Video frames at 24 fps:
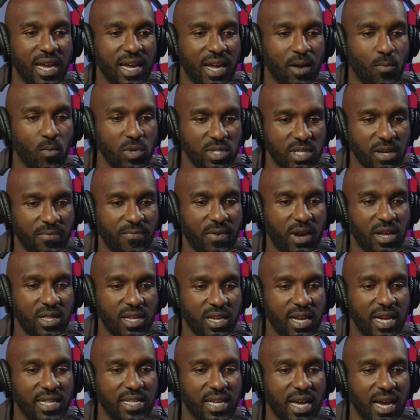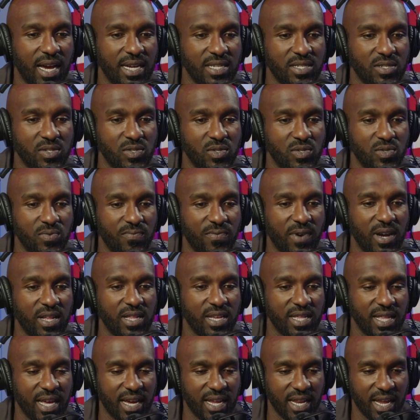like once I finally got to high school,
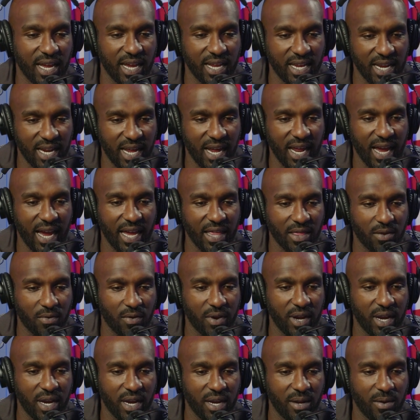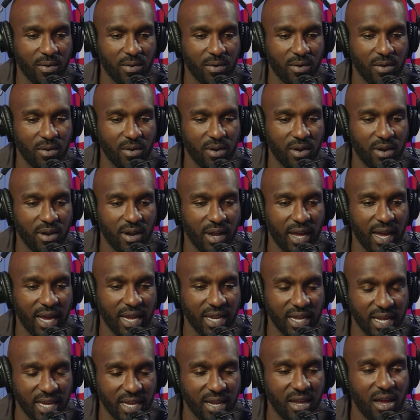finally that end of that 8th grade
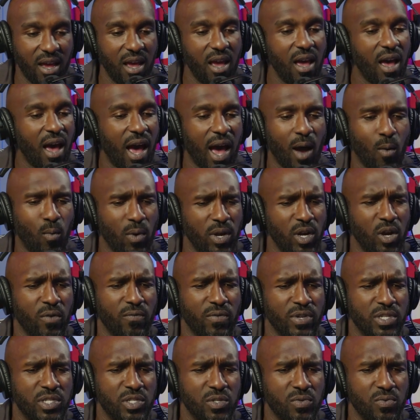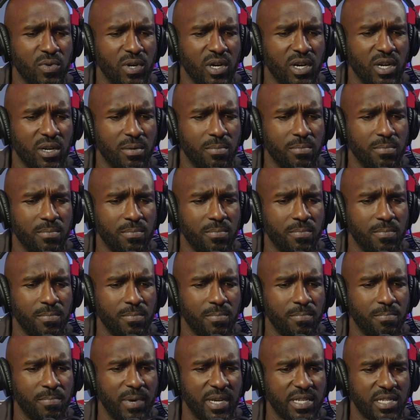ended, I went over to
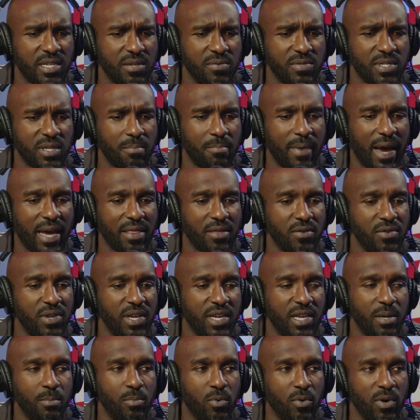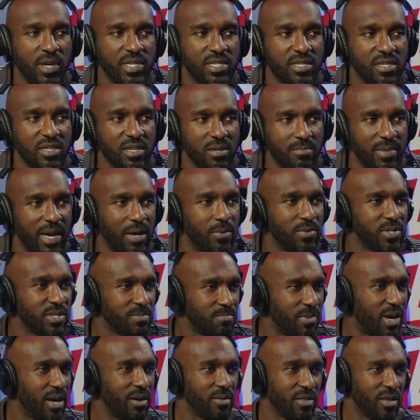basically it was a Matthew Dickey Boys Club. That was
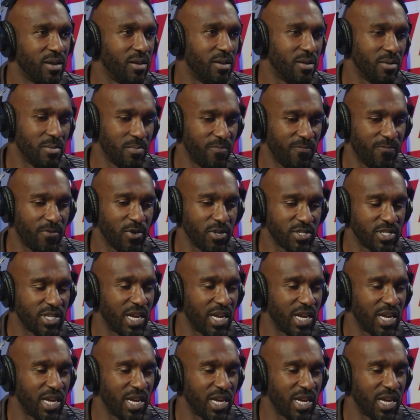the first